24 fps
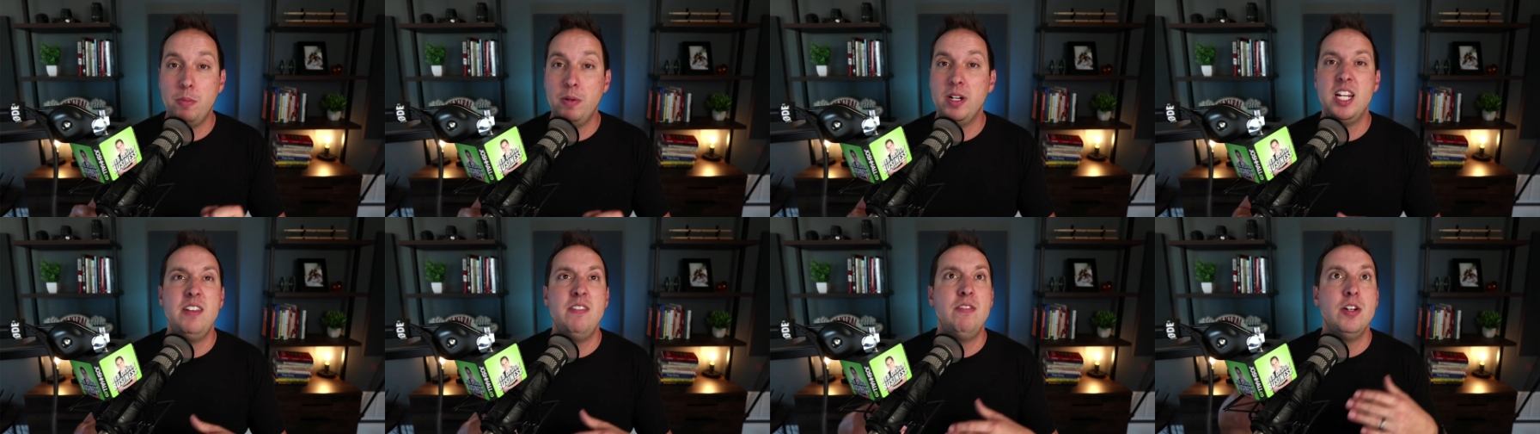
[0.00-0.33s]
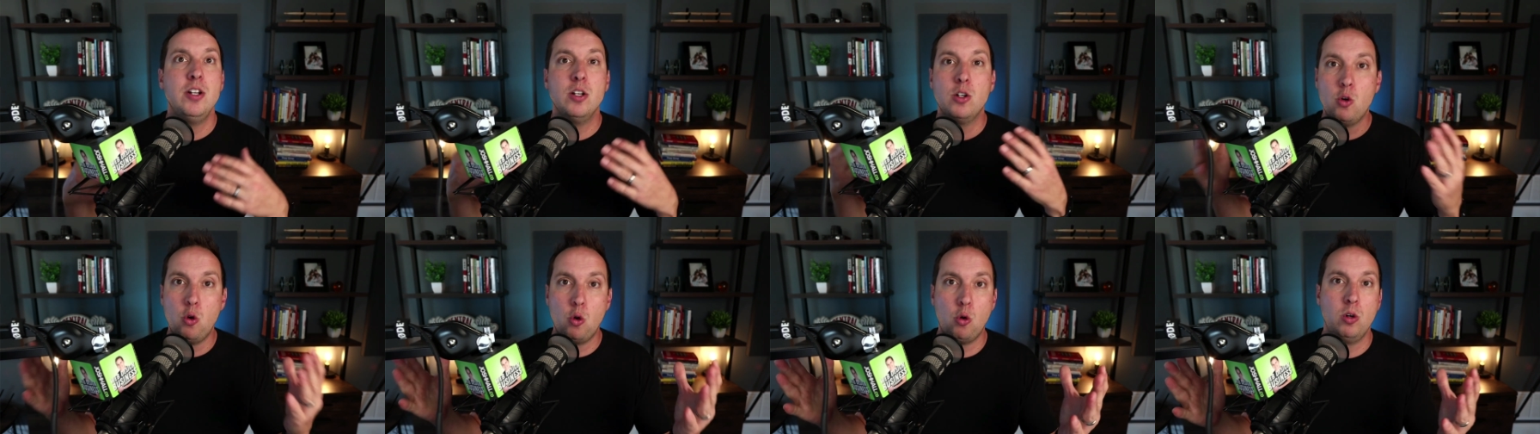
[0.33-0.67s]
but even
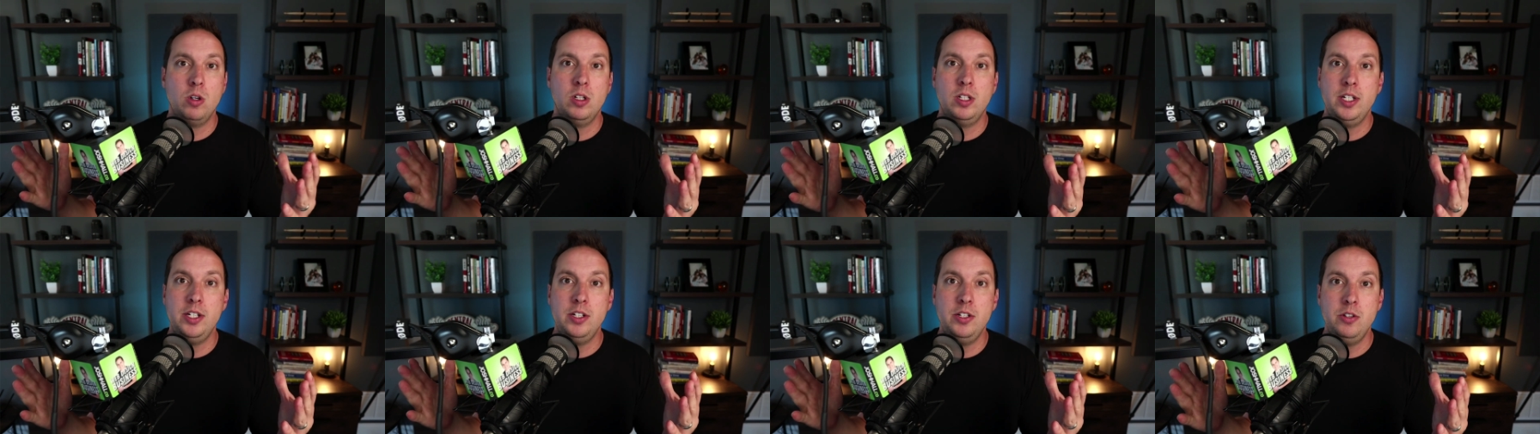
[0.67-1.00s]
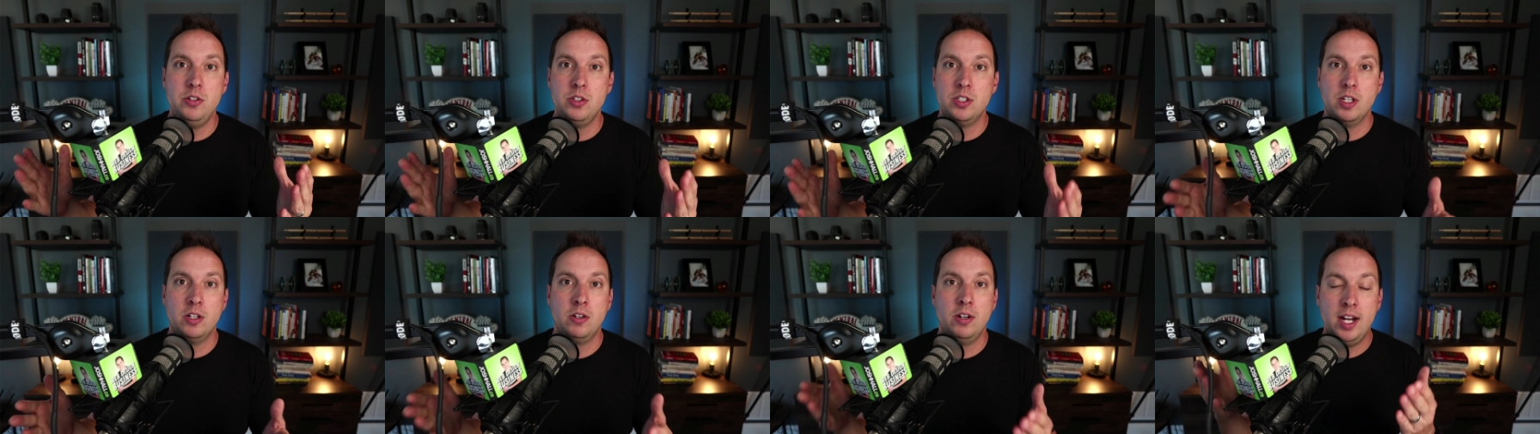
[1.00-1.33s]
a quarterly
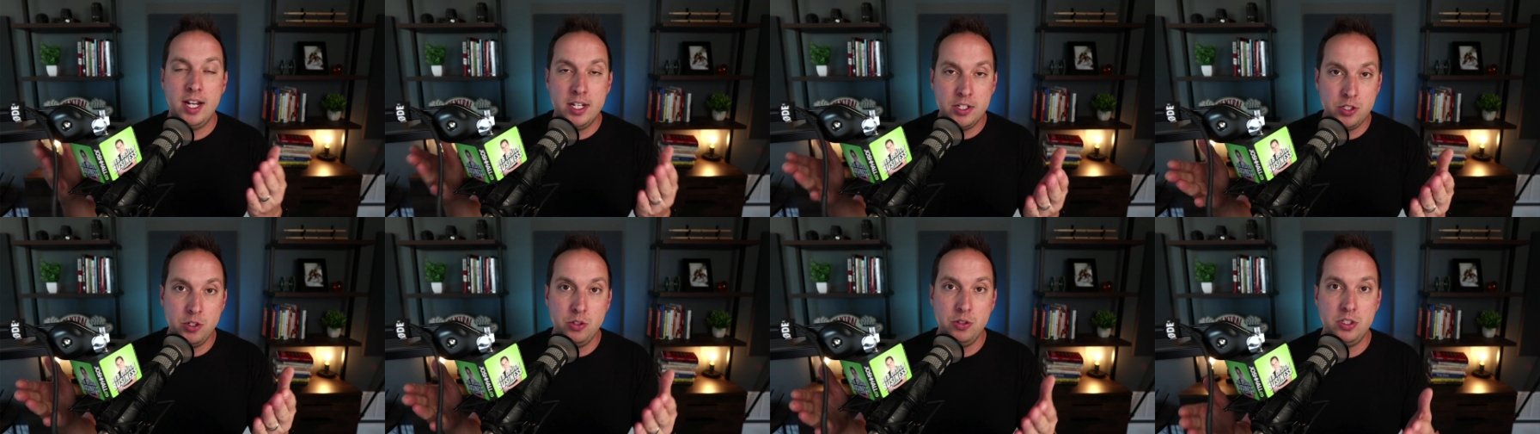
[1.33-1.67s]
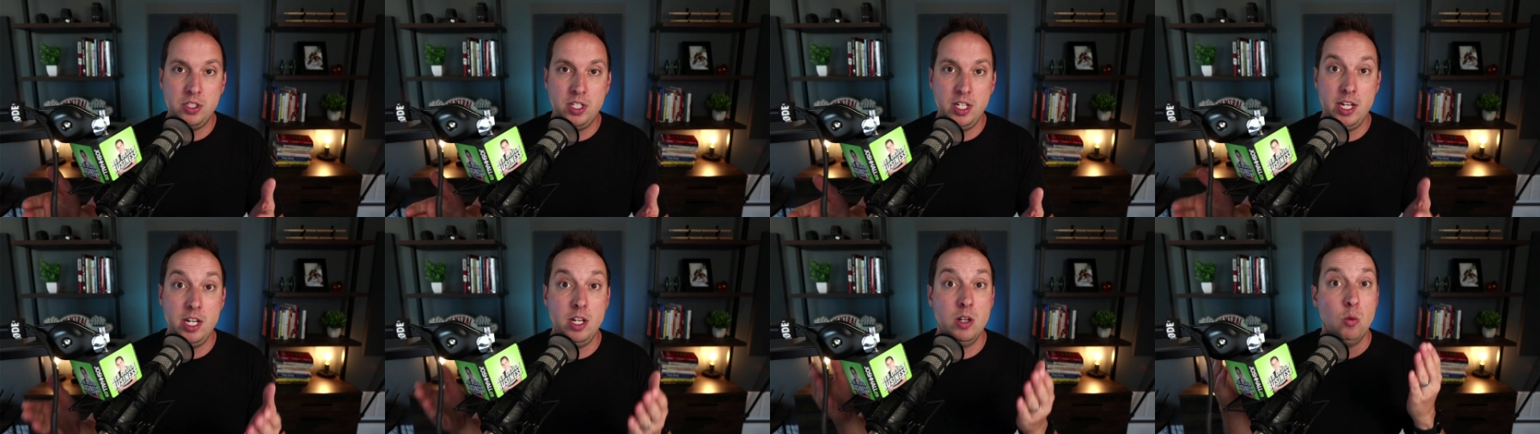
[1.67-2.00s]
newsletter, as you
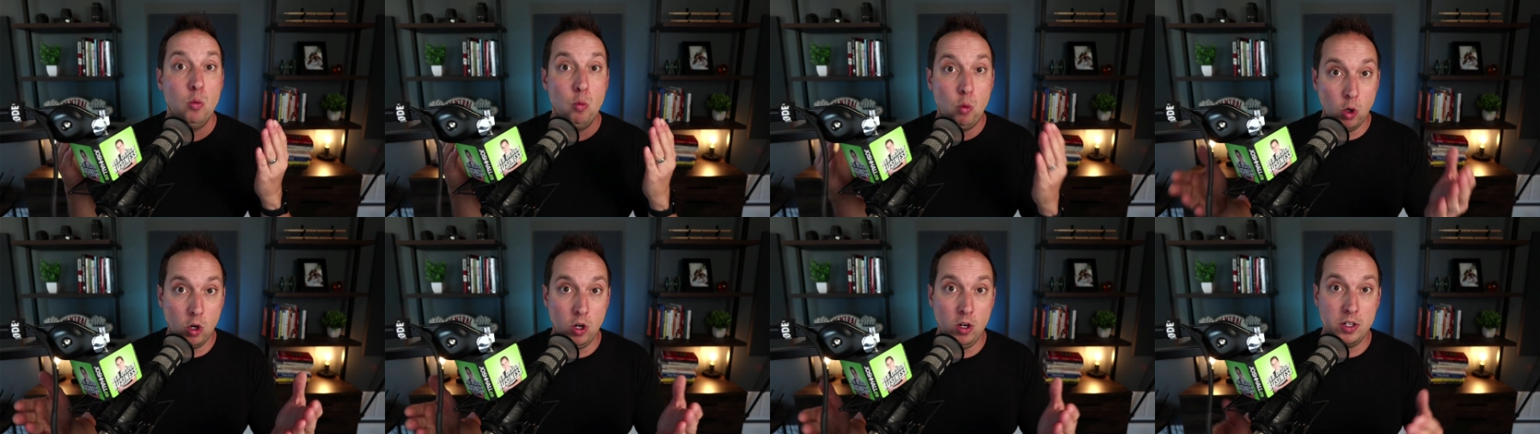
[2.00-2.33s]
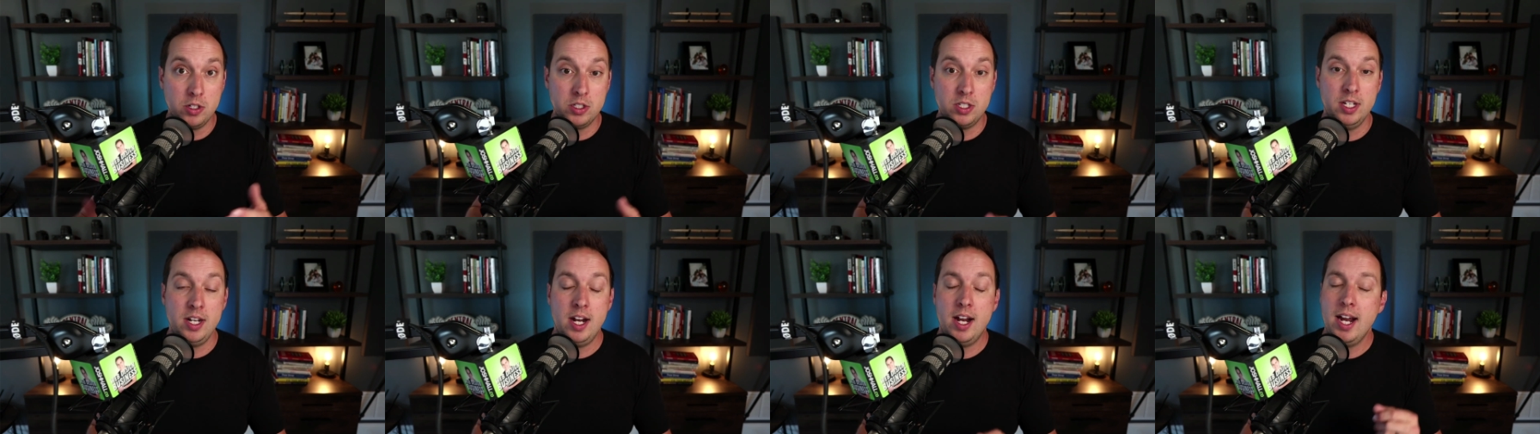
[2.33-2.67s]
see,
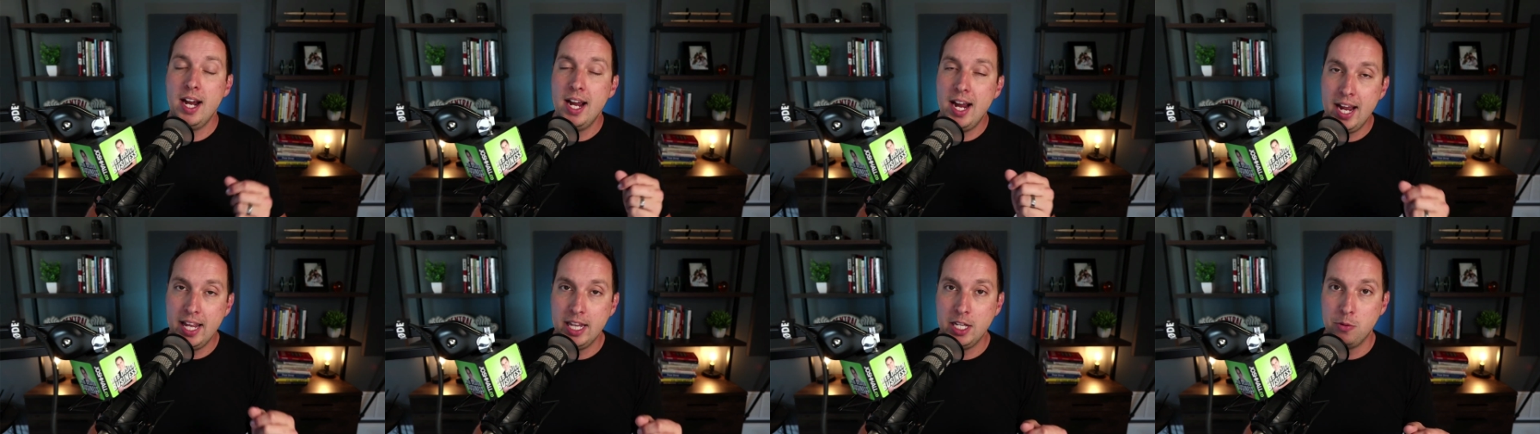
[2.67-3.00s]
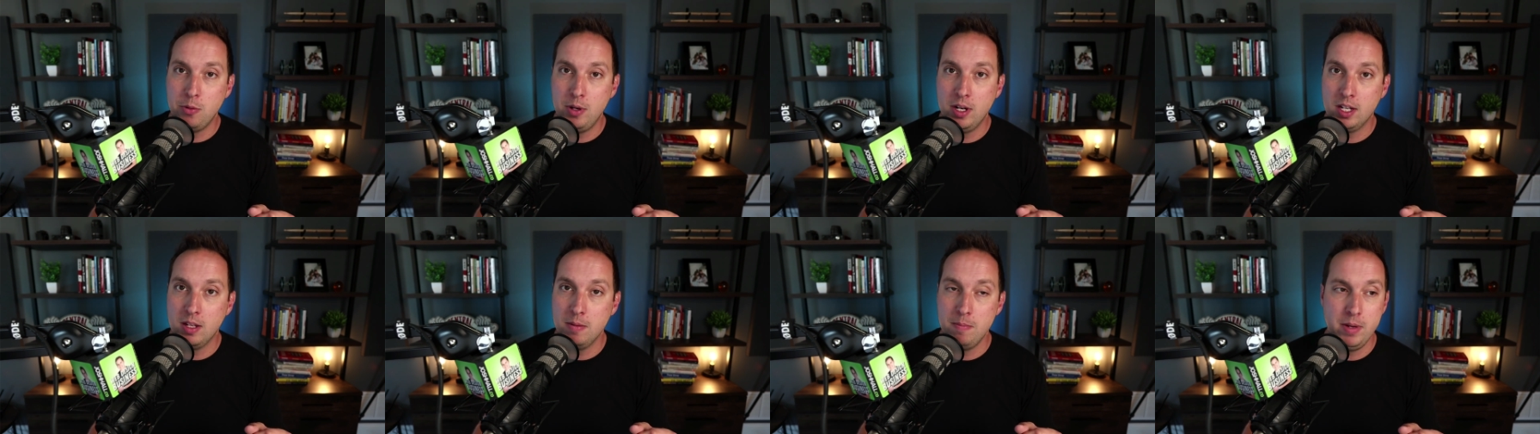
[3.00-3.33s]
works. And I highly
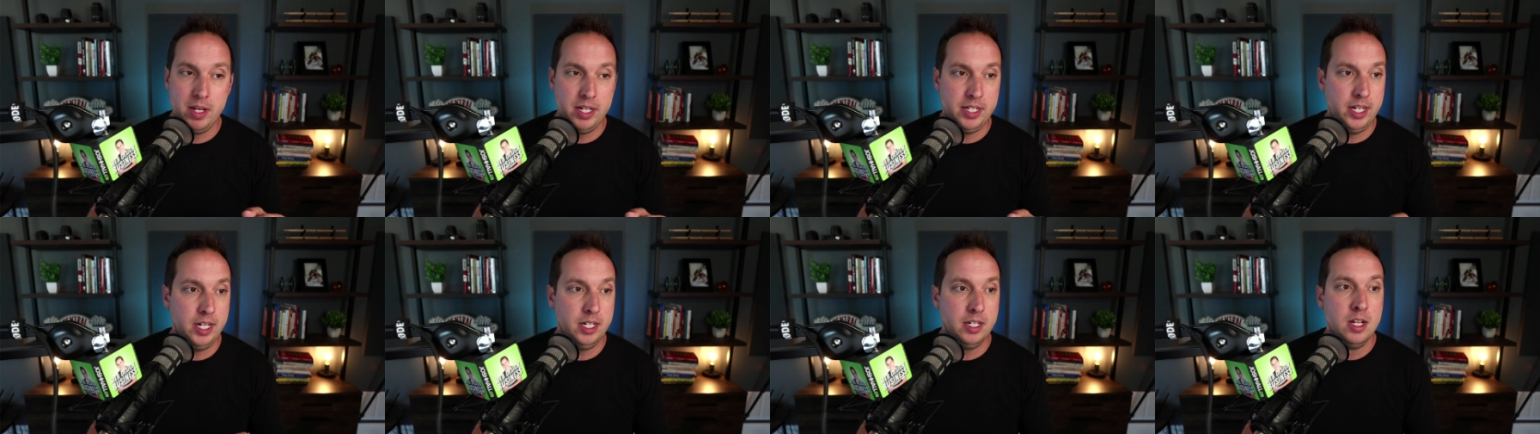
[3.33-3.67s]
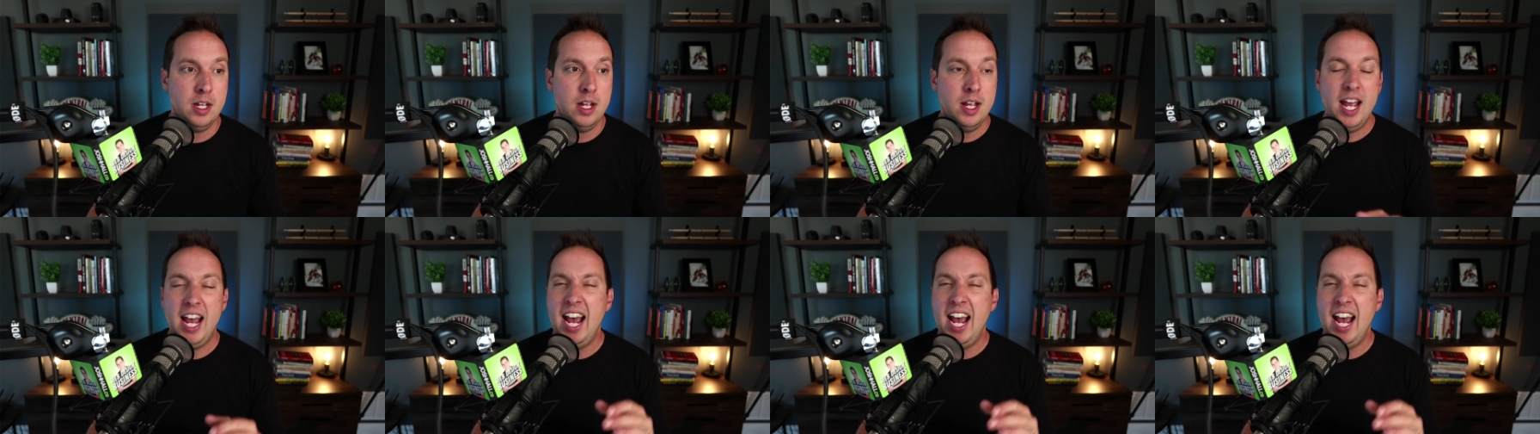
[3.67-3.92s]
recommend it.